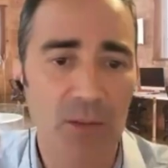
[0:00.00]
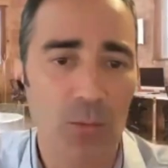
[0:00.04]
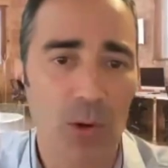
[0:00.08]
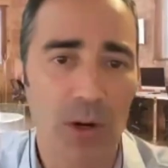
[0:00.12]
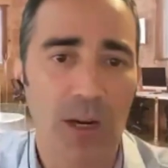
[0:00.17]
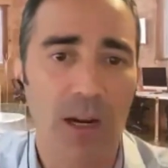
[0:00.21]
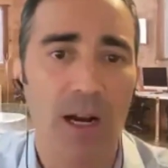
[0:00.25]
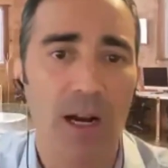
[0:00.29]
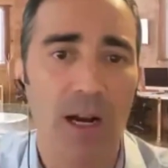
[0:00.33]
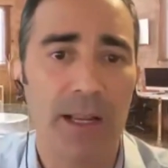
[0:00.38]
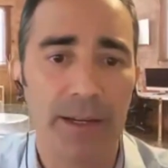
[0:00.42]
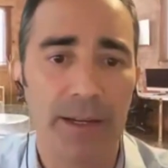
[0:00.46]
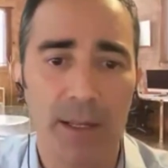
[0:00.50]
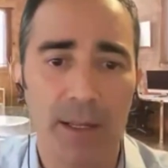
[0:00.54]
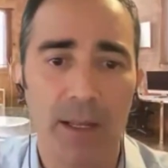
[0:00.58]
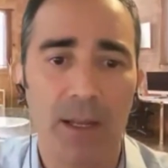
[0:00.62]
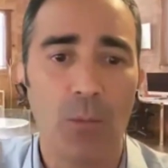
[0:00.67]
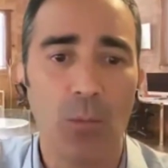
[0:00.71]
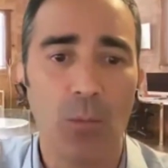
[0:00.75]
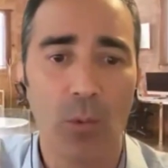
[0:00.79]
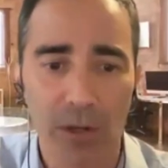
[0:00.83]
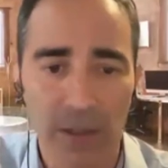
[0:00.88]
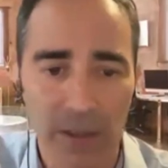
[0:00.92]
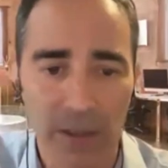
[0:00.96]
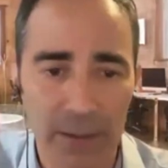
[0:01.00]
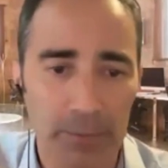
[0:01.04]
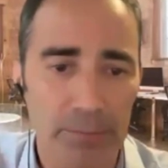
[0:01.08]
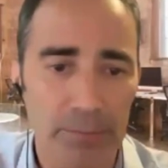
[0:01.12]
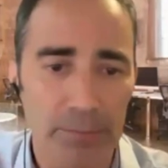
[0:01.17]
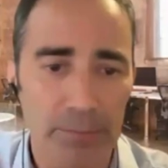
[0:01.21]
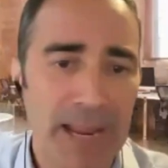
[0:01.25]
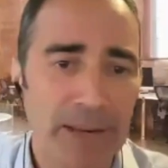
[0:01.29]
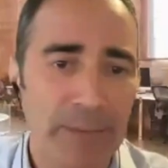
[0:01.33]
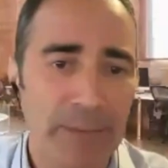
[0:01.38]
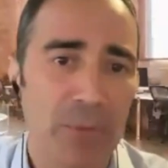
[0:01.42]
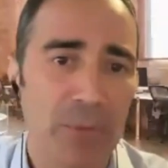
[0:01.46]
to work on what are the
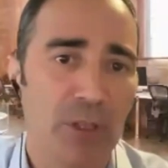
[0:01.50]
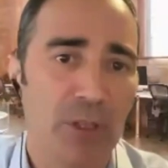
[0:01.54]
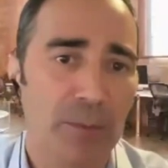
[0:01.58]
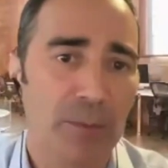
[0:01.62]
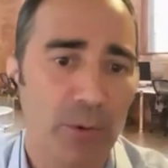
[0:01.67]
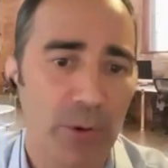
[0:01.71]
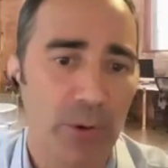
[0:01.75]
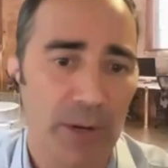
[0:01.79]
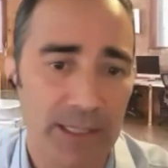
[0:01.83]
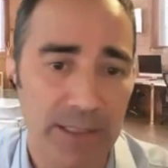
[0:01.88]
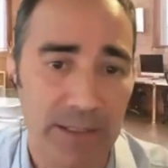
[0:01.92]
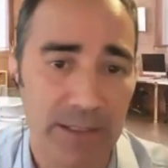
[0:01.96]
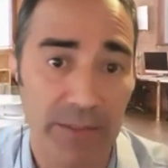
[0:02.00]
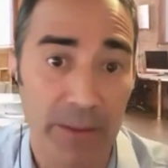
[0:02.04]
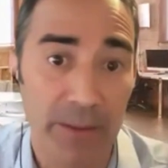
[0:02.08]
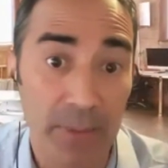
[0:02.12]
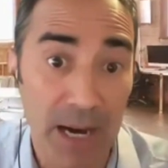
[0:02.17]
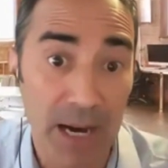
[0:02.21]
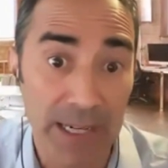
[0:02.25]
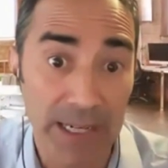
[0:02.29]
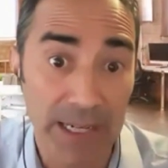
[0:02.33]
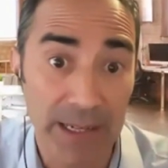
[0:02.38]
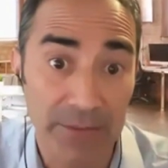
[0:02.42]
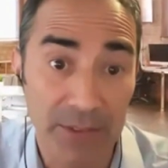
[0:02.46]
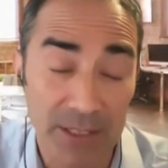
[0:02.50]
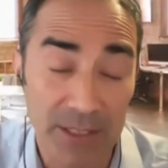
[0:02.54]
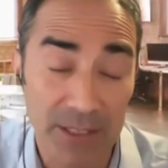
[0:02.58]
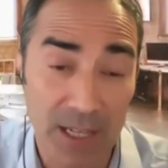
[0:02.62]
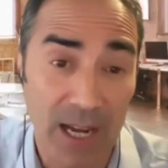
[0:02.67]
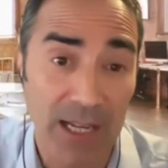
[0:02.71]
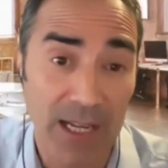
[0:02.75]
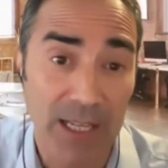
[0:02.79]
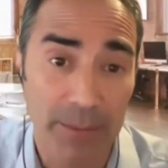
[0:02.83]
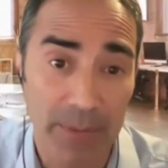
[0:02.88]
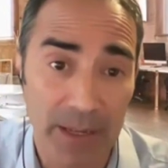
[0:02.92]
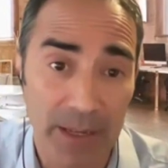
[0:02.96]
main bullet points of the body of the
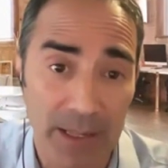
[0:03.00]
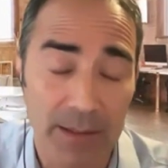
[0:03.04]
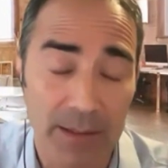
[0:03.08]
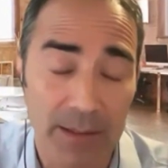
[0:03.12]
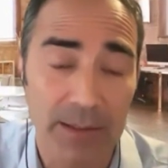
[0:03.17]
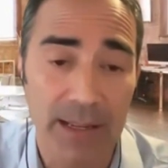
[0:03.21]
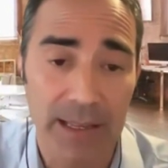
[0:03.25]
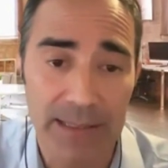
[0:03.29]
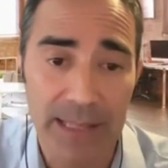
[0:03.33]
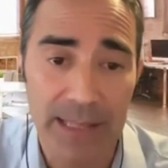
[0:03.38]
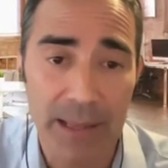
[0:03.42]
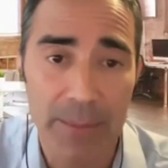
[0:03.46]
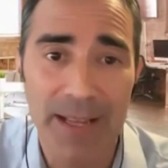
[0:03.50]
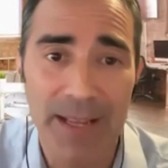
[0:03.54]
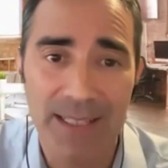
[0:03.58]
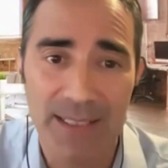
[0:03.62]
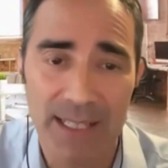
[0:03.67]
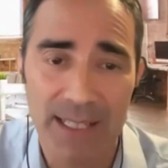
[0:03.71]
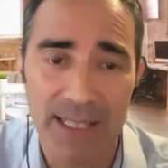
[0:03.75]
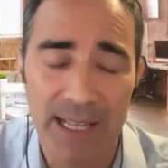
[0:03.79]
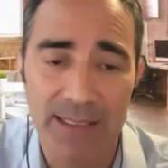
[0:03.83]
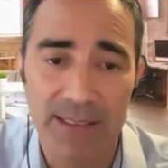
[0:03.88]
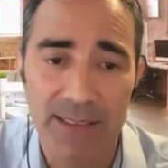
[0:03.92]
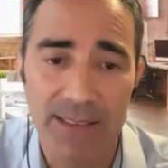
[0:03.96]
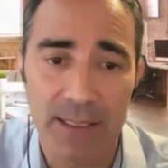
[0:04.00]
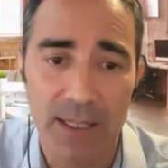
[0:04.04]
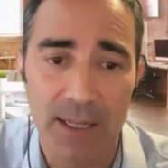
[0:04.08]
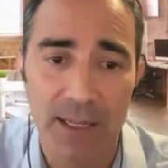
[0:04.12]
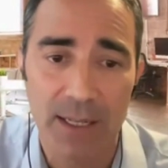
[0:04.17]
document. Yeah, that makes sense.